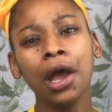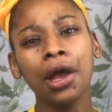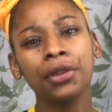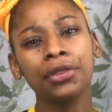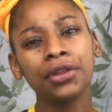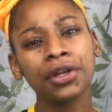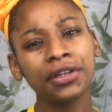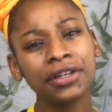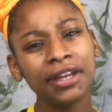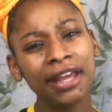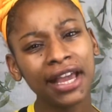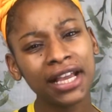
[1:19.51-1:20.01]

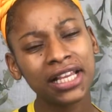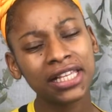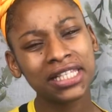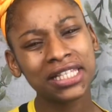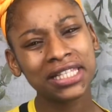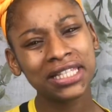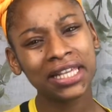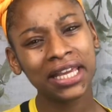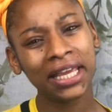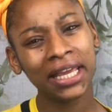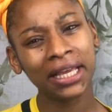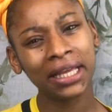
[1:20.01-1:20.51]
The next
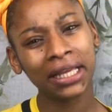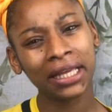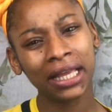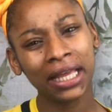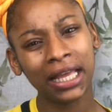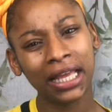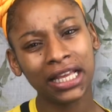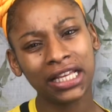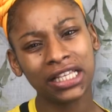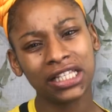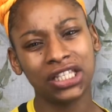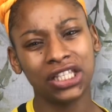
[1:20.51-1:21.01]
thing
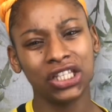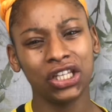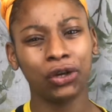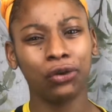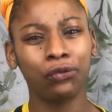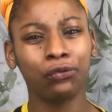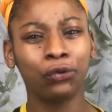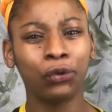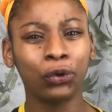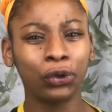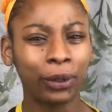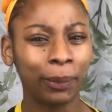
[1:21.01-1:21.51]
is the
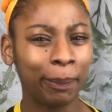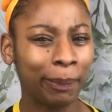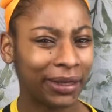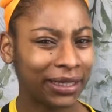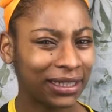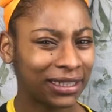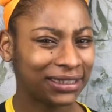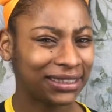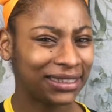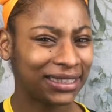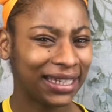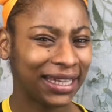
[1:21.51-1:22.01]

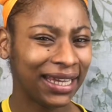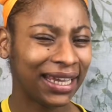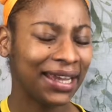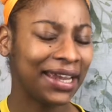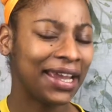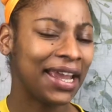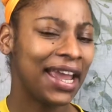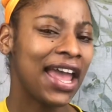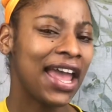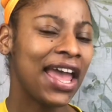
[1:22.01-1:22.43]
affordability.